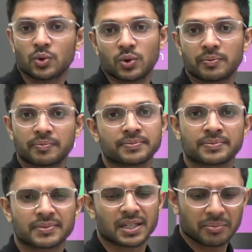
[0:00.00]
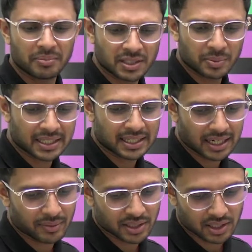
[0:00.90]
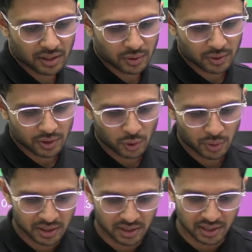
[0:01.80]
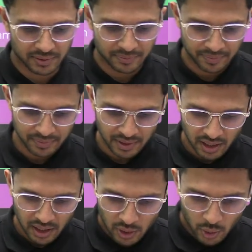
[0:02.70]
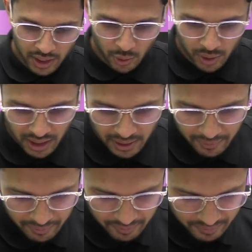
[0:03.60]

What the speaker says: So miss mat kar le bachcha log. Don't miss it. Okay, doki.